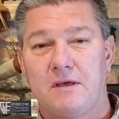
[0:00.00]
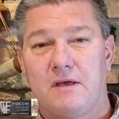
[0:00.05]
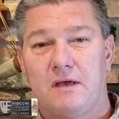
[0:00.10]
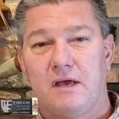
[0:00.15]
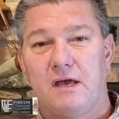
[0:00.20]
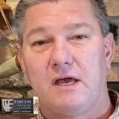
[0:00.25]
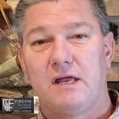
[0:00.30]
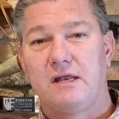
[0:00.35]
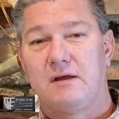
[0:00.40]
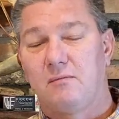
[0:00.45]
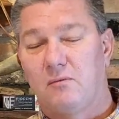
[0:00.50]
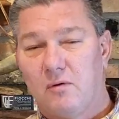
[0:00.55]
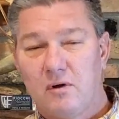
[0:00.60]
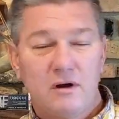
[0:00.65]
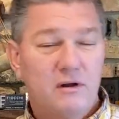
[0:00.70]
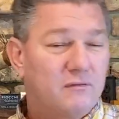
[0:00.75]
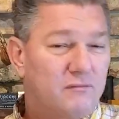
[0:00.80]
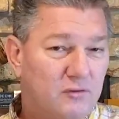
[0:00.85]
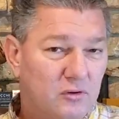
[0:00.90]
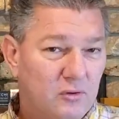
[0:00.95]
Any one
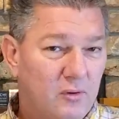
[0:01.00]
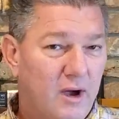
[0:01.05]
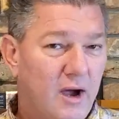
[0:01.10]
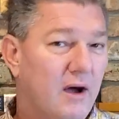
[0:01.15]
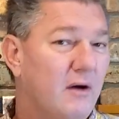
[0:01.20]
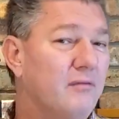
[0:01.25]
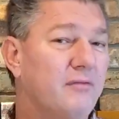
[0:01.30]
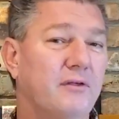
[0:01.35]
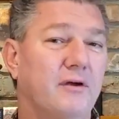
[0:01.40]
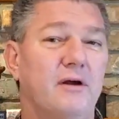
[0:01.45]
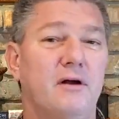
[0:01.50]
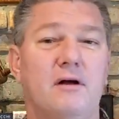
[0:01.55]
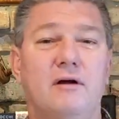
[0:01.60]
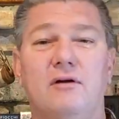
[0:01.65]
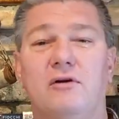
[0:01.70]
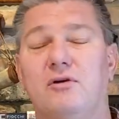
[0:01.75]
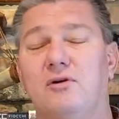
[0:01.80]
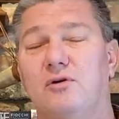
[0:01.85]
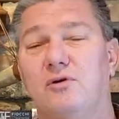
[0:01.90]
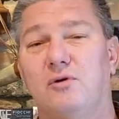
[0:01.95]
of you out
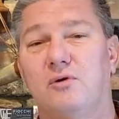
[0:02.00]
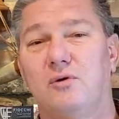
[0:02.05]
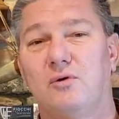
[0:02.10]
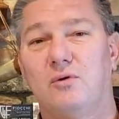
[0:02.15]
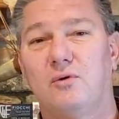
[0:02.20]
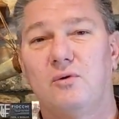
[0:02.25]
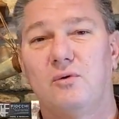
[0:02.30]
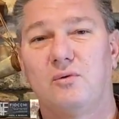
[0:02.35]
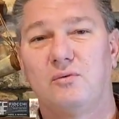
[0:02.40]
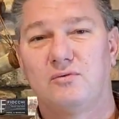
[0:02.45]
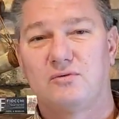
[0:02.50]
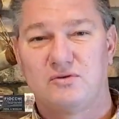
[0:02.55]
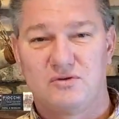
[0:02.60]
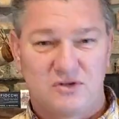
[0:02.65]
there who